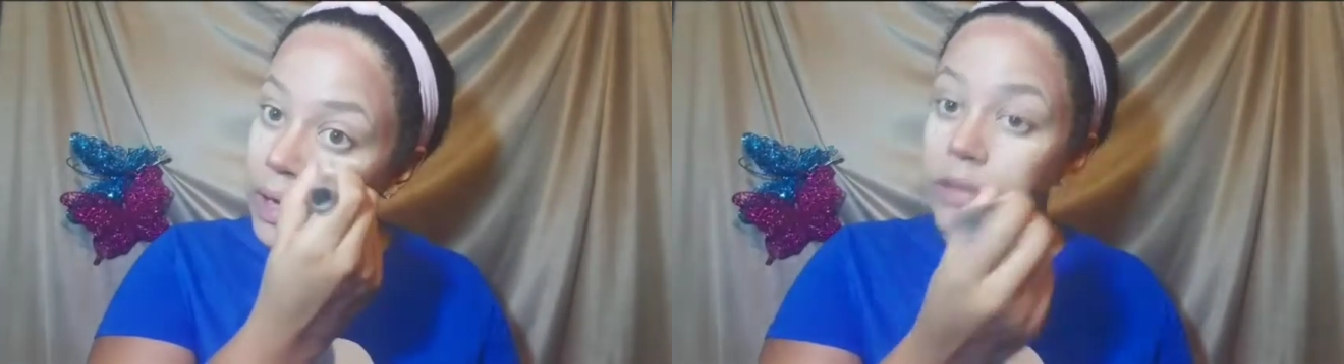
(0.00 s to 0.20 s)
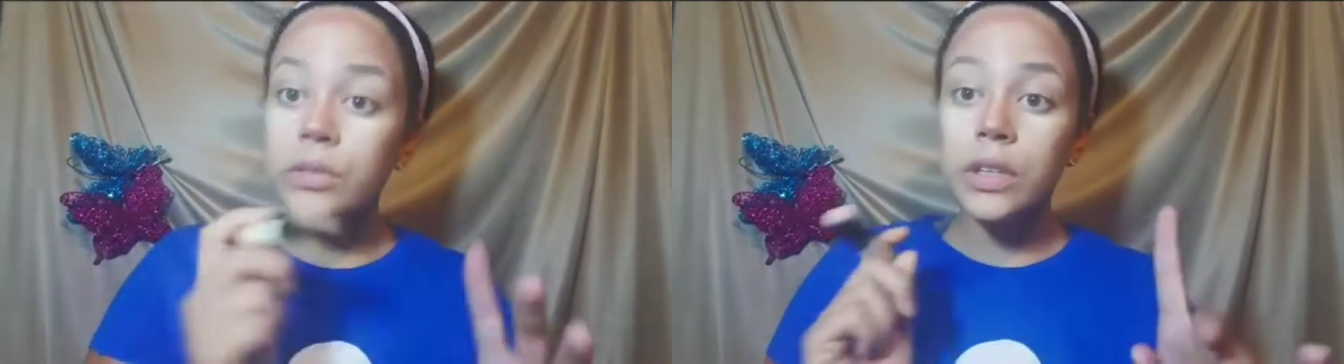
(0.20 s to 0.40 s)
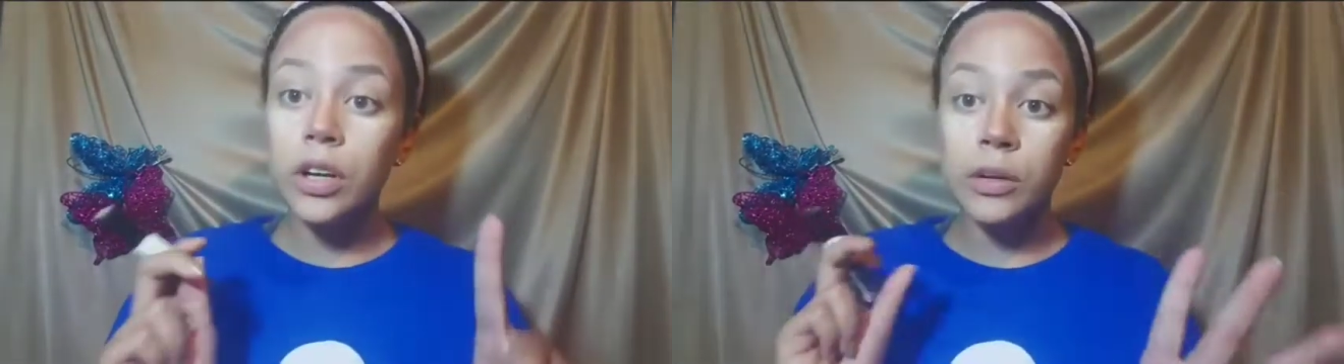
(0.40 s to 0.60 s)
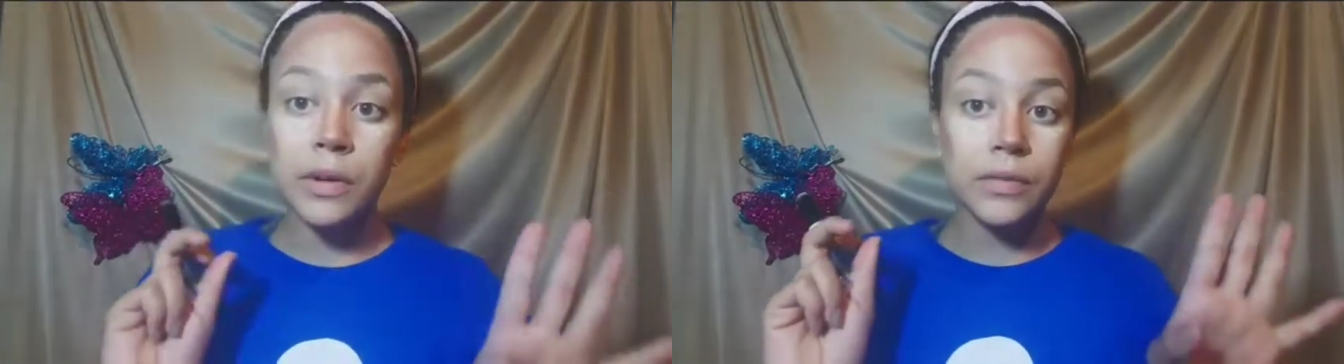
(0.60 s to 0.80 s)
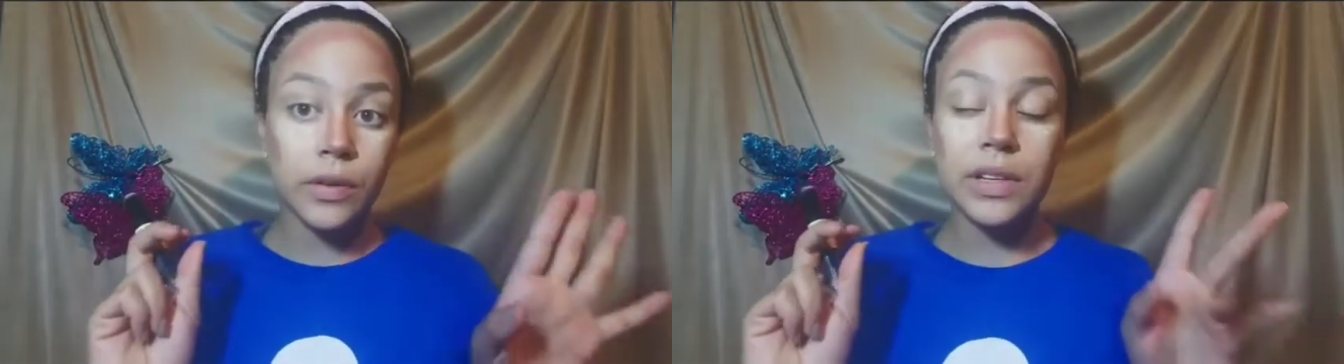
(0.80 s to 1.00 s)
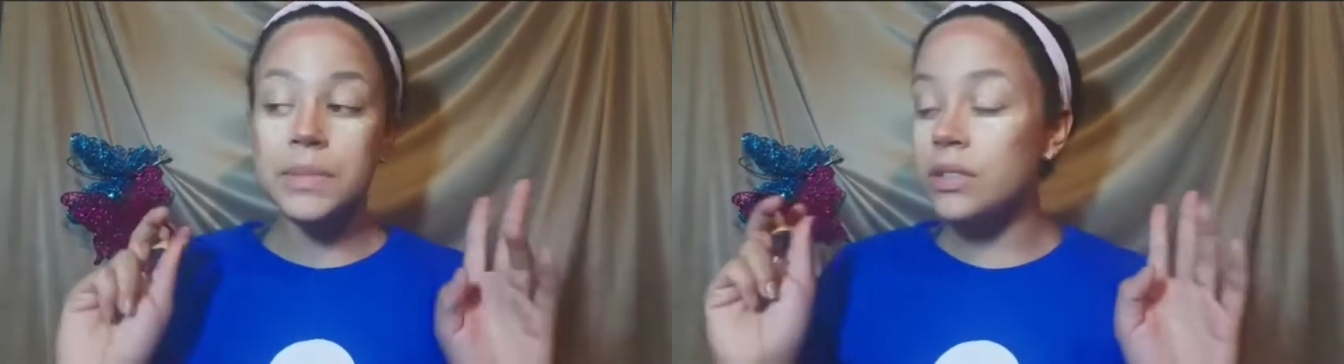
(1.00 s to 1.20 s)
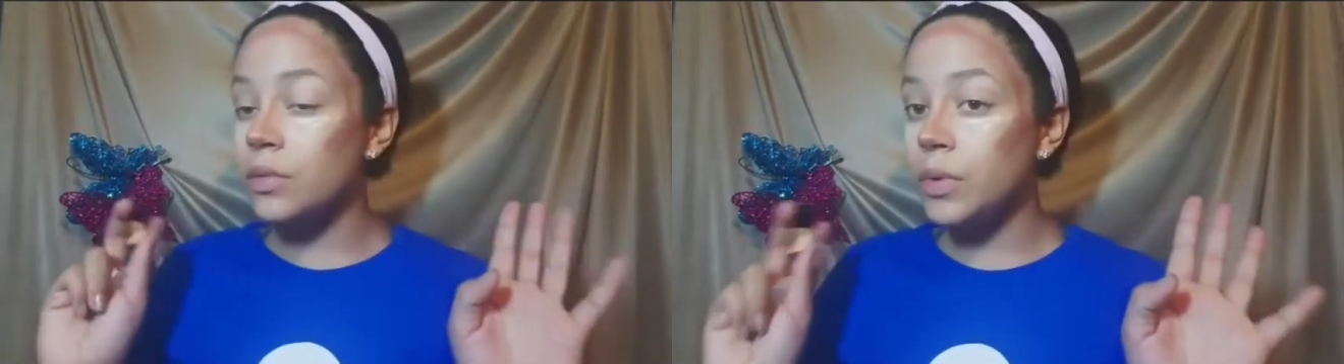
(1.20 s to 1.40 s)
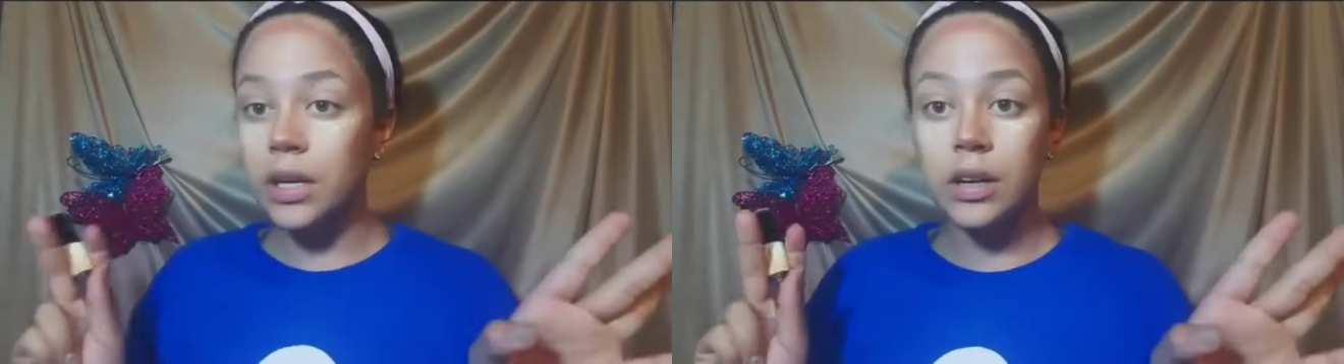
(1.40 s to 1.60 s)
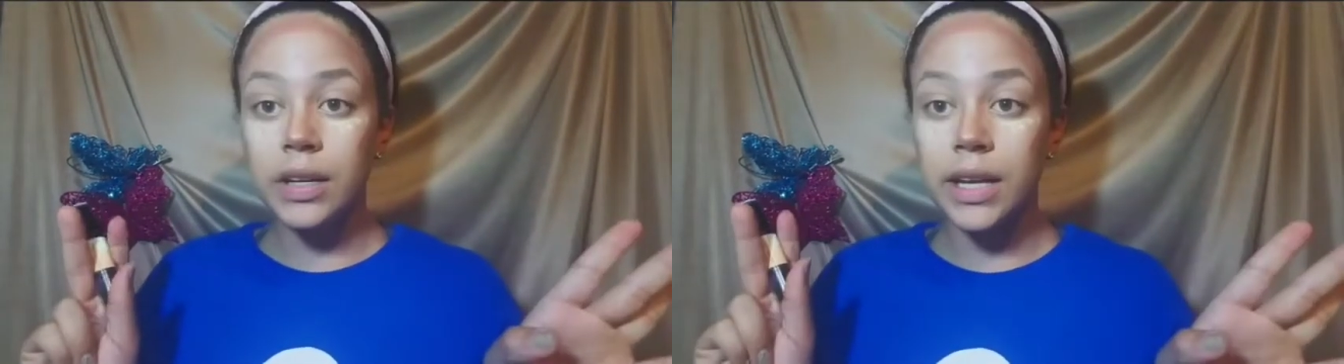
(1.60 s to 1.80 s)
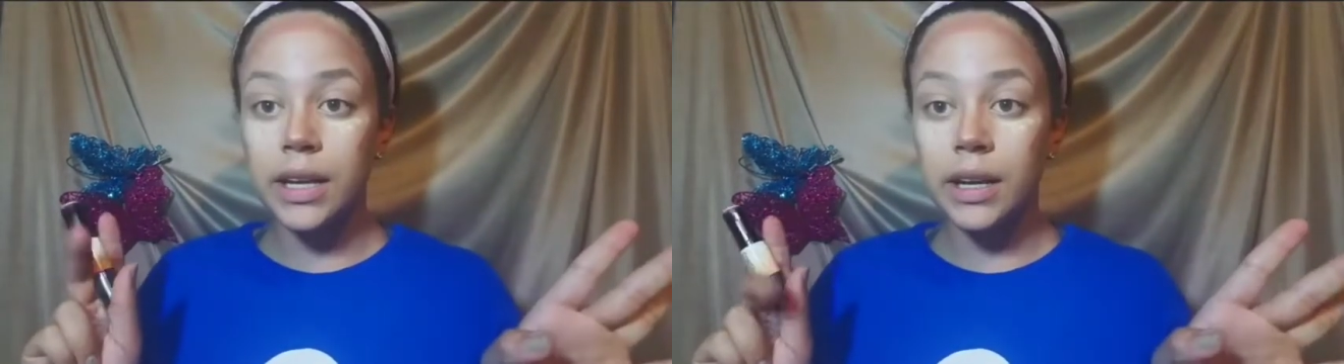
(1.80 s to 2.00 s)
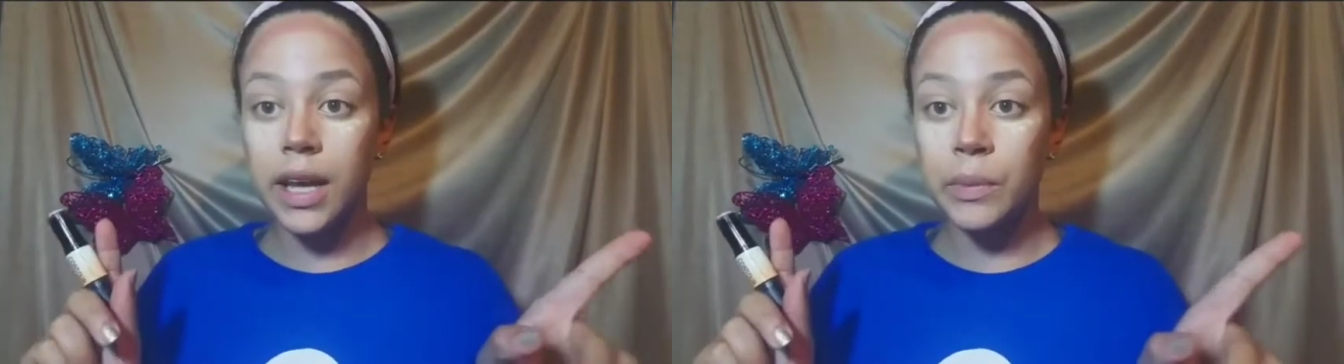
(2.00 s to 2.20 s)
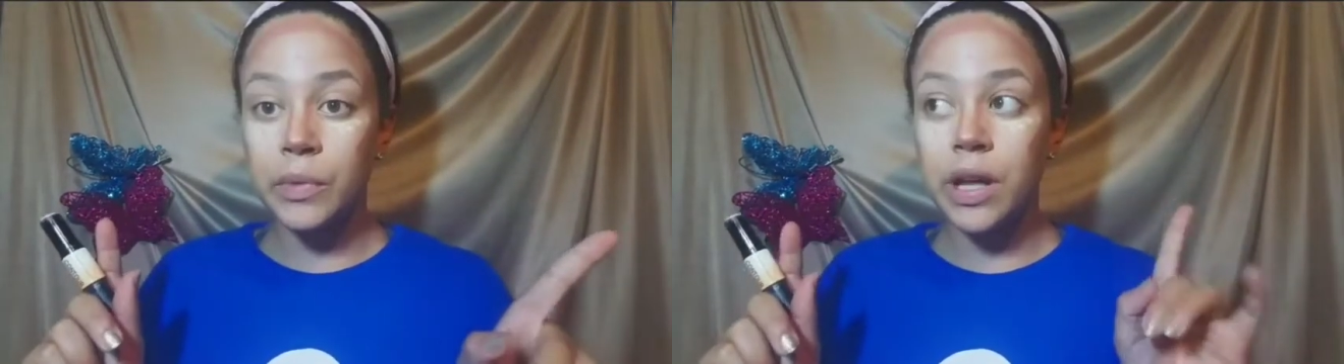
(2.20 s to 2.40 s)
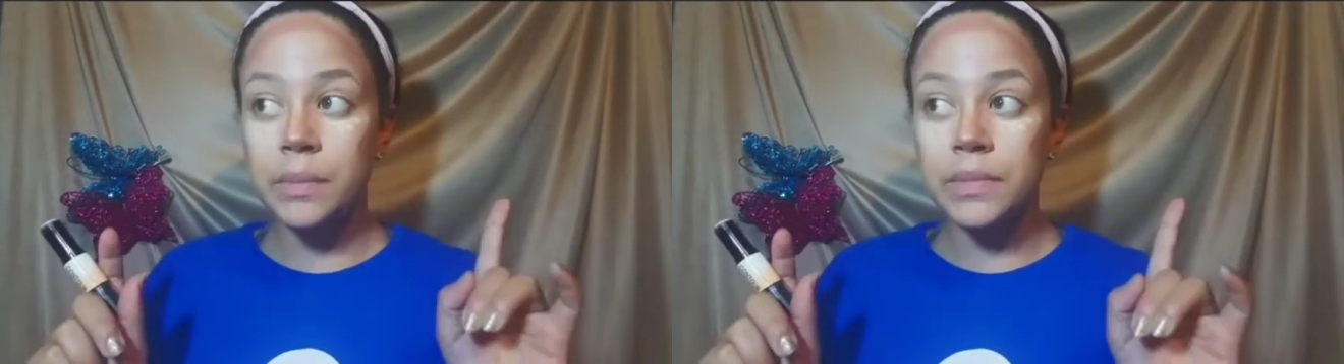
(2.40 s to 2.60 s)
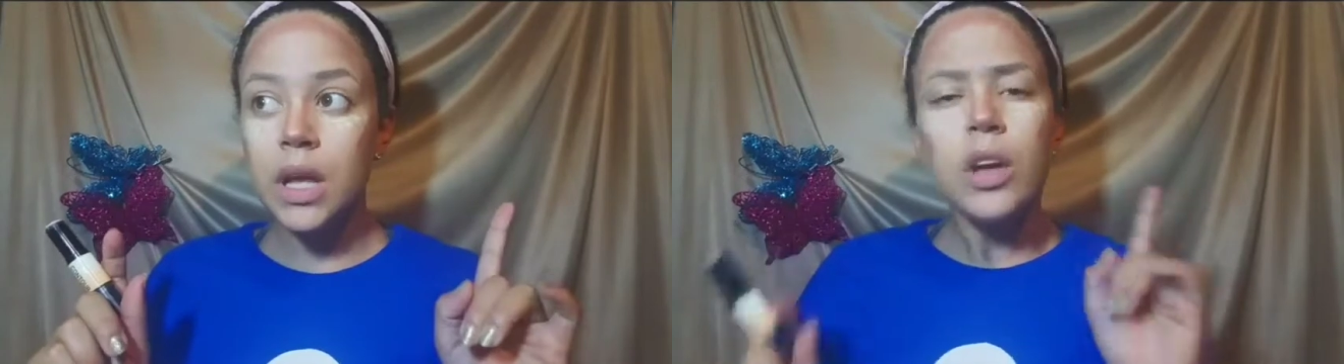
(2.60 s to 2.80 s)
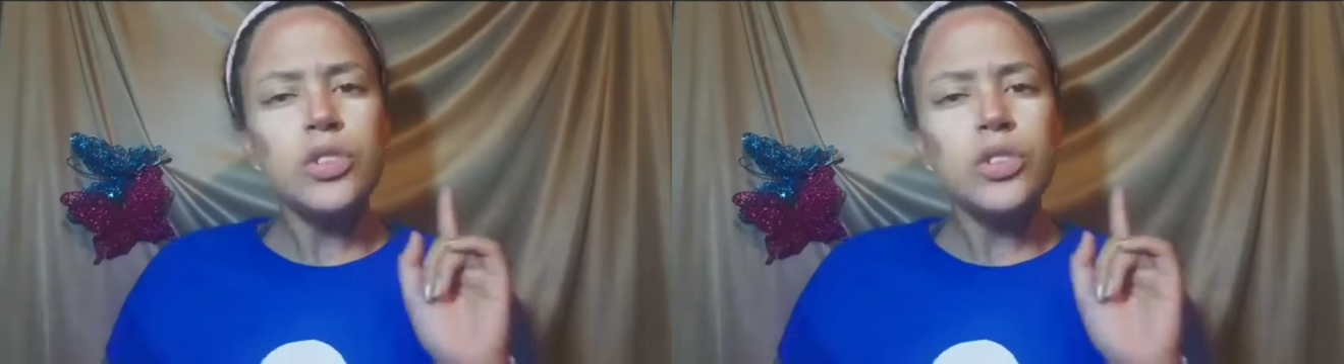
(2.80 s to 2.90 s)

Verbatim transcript: I do record on my phone. I'm still working on getting a camera.